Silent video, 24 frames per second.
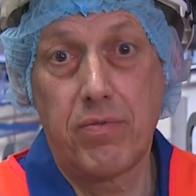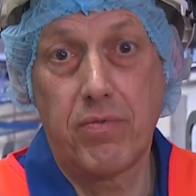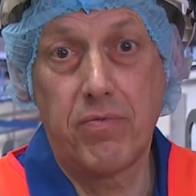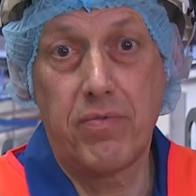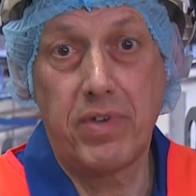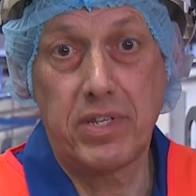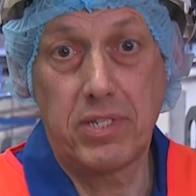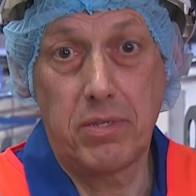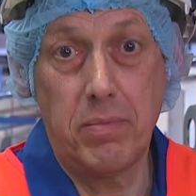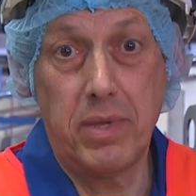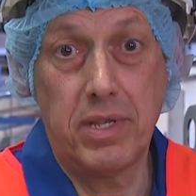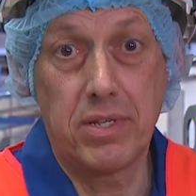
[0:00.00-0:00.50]

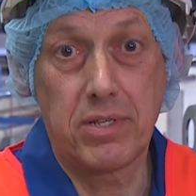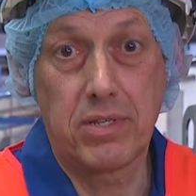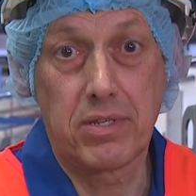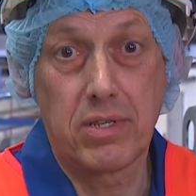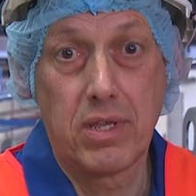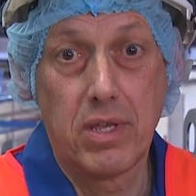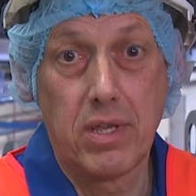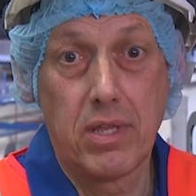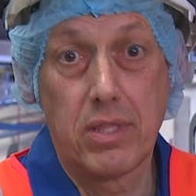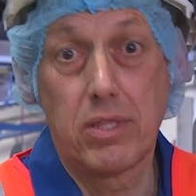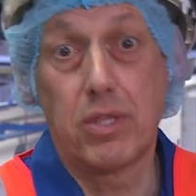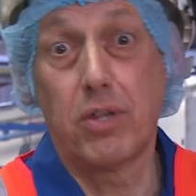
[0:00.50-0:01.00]
vitamins
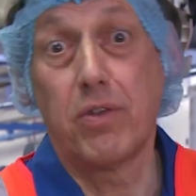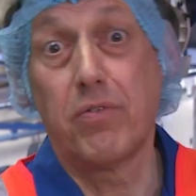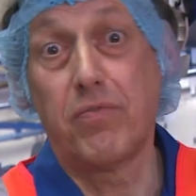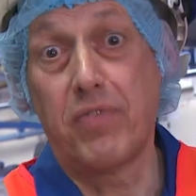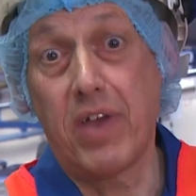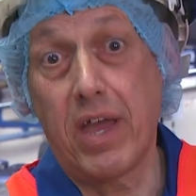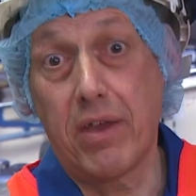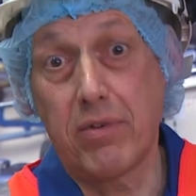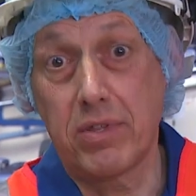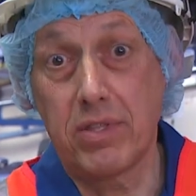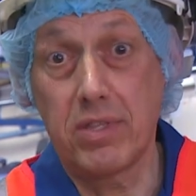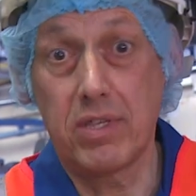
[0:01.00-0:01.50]
that are
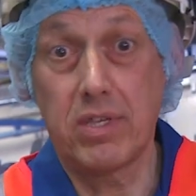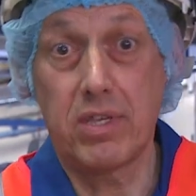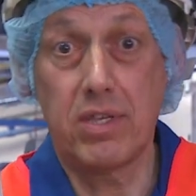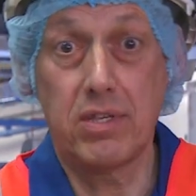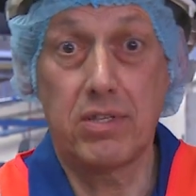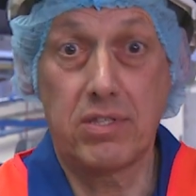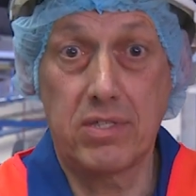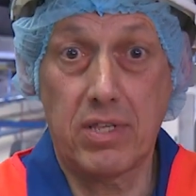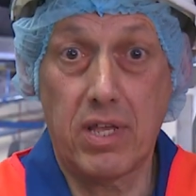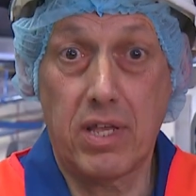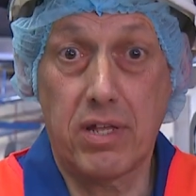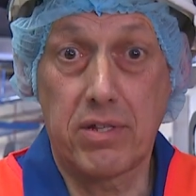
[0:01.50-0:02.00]
found in the
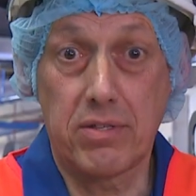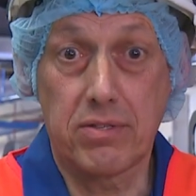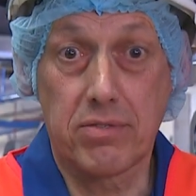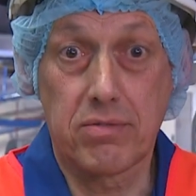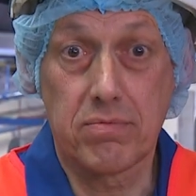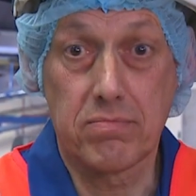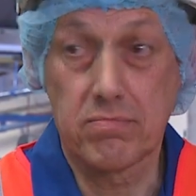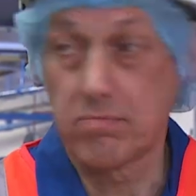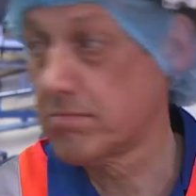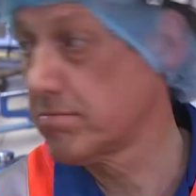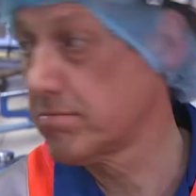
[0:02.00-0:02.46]
yeast cells.